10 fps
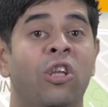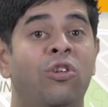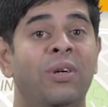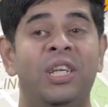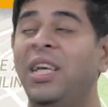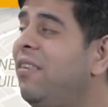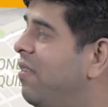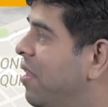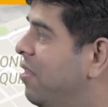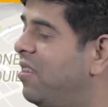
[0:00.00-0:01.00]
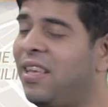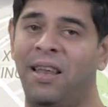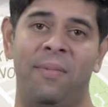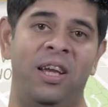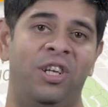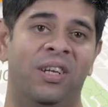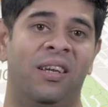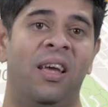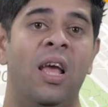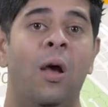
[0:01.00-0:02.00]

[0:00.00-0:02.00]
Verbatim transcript: To achieve this animation,